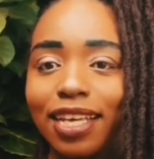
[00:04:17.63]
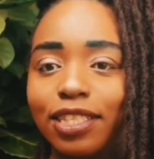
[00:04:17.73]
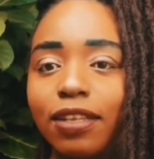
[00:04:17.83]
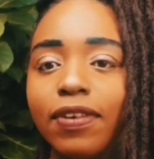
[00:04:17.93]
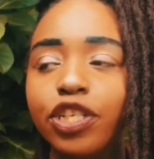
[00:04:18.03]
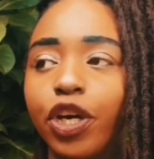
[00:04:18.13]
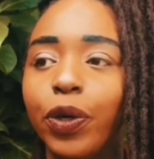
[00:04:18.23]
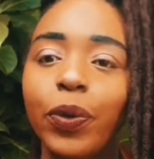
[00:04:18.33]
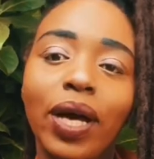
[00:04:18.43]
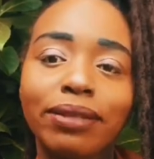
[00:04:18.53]
to the
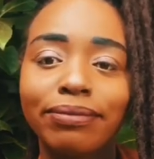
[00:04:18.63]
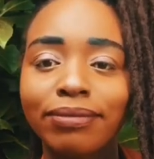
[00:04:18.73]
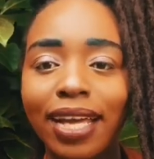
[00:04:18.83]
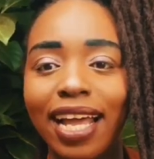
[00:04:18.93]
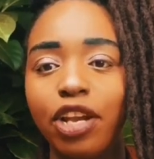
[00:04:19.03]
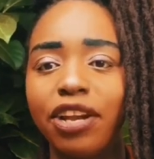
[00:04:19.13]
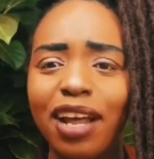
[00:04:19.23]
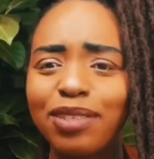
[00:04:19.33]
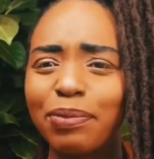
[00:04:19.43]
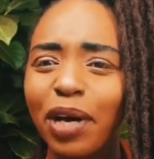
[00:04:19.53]
video and learn how
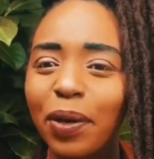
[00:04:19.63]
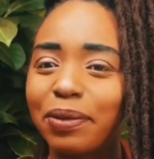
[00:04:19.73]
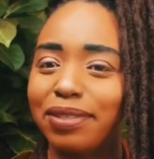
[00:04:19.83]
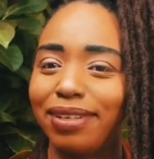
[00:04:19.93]
to pose.